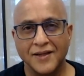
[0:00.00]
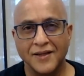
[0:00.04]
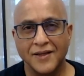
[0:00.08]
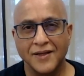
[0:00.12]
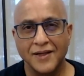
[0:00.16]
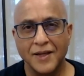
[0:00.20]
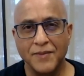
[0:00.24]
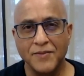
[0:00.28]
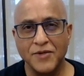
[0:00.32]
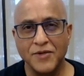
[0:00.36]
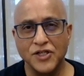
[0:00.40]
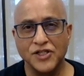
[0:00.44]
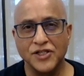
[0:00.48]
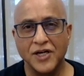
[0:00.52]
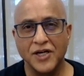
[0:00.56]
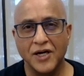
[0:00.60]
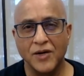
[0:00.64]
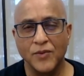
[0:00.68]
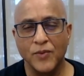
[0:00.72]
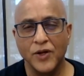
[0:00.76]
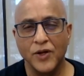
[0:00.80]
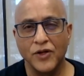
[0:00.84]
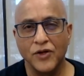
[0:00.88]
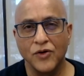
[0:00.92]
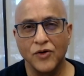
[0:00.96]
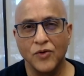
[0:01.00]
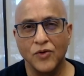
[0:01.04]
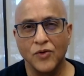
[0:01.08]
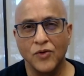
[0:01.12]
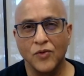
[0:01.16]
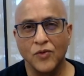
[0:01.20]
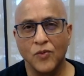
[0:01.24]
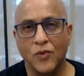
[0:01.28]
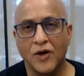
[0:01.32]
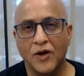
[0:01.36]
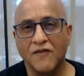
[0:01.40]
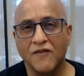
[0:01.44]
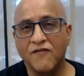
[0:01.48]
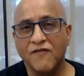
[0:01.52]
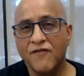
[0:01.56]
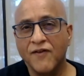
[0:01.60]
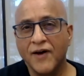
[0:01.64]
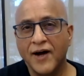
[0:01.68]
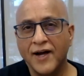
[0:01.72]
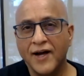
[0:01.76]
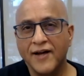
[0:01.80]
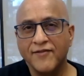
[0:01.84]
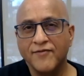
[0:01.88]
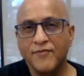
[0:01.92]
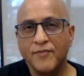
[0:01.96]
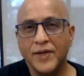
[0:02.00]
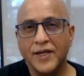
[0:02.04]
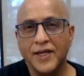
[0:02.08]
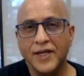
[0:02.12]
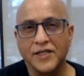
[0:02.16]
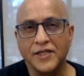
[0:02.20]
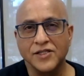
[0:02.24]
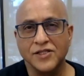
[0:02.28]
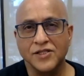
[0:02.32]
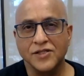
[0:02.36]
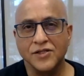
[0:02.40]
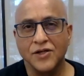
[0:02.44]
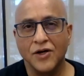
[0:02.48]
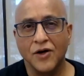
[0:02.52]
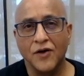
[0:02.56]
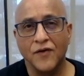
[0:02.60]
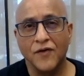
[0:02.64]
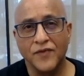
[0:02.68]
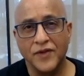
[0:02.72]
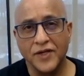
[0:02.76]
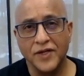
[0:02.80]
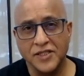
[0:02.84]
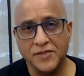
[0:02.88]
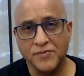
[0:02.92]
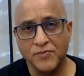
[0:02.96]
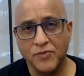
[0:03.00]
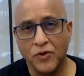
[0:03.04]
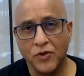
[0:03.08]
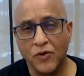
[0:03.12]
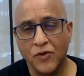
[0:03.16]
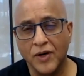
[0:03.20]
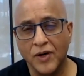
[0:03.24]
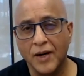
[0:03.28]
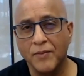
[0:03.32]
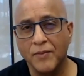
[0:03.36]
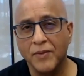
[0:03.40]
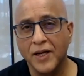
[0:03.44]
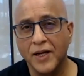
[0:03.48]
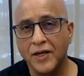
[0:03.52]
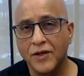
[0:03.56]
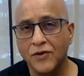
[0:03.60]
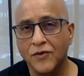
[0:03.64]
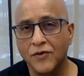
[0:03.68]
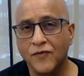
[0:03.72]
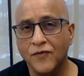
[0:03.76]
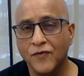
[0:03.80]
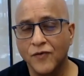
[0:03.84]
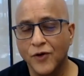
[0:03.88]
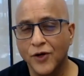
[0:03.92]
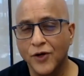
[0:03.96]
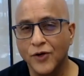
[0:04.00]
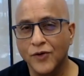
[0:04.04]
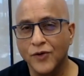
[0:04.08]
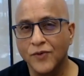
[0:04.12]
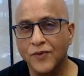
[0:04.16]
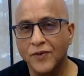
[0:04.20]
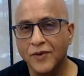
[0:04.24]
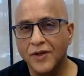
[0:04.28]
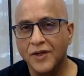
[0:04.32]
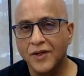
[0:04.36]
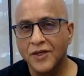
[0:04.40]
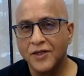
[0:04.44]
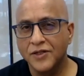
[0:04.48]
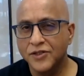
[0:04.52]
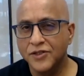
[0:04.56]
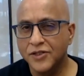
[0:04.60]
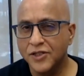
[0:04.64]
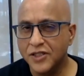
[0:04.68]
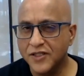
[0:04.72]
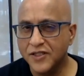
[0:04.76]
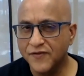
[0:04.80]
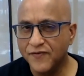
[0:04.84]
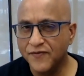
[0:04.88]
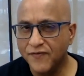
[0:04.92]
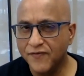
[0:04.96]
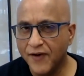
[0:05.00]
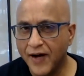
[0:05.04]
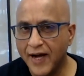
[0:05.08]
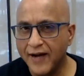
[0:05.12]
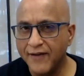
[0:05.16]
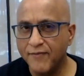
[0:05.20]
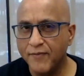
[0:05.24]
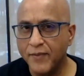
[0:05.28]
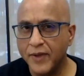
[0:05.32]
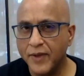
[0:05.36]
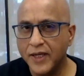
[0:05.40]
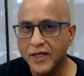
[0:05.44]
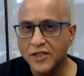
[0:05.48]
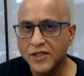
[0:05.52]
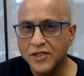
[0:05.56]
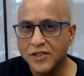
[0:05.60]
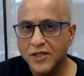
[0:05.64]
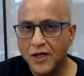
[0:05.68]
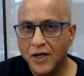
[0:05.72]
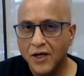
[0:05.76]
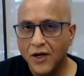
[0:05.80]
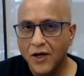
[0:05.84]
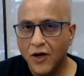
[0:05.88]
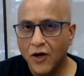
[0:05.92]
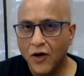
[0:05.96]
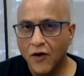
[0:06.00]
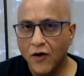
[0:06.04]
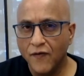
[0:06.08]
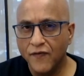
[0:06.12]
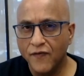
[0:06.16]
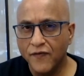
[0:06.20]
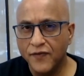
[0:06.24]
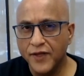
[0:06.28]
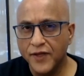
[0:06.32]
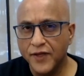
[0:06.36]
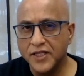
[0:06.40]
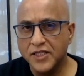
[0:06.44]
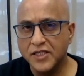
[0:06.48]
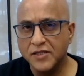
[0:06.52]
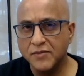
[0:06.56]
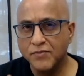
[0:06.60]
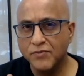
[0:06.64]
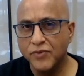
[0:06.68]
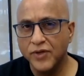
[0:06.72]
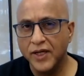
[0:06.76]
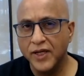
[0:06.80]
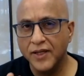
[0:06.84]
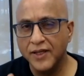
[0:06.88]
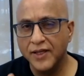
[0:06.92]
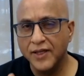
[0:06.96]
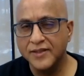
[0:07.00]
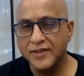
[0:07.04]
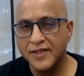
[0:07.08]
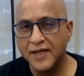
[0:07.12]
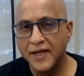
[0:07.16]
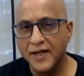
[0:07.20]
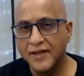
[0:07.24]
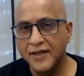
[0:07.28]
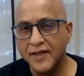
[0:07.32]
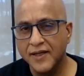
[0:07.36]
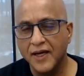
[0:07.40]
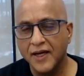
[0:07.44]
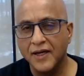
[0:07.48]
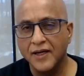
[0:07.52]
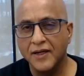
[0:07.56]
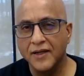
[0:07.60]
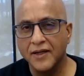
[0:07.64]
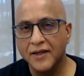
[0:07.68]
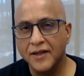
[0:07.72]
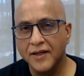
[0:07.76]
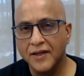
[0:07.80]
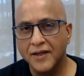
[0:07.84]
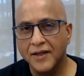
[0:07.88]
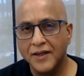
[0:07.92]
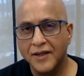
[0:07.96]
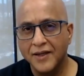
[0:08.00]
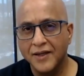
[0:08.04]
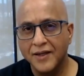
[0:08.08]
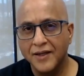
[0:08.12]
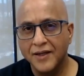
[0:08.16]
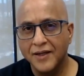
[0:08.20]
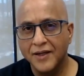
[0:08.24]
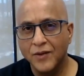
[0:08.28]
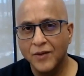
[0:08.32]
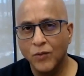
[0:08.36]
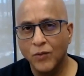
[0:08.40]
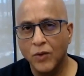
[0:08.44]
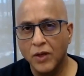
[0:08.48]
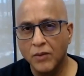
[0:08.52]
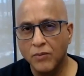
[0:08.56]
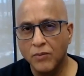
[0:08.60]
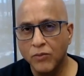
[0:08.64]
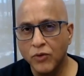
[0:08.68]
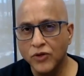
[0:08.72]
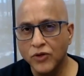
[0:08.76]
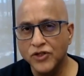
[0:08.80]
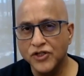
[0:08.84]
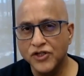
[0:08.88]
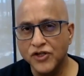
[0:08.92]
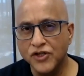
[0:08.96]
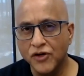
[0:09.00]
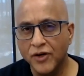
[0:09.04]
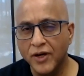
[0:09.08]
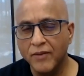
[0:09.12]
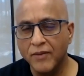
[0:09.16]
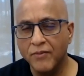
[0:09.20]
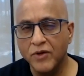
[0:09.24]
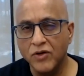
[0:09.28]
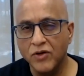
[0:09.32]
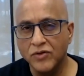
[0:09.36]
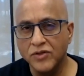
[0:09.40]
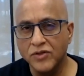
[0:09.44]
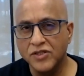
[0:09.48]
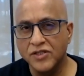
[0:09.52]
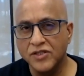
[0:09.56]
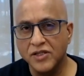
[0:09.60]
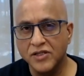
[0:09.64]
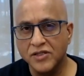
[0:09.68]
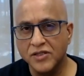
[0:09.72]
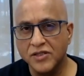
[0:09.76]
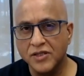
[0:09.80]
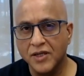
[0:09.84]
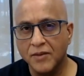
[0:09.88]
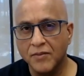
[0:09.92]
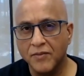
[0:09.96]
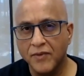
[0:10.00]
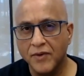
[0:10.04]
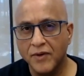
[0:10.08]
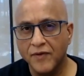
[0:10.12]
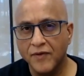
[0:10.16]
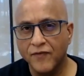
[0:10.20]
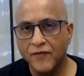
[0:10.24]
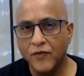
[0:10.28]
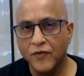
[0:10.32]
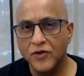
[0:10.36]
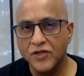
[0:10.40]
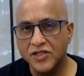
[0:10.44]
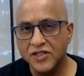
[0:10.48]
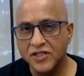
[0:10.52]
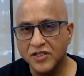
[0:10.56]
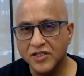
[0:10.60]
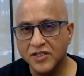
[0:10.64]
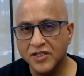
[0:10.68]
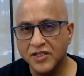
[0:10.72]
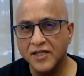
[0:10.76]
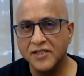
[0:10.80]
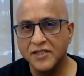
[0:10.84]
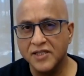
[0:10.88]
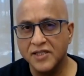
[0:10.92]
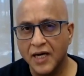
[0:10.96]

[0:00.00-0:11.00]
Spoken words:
let me share with you what 5 minutes of this program can do for you. Just 5 minutes of this breathing technique will boost your immune system for 6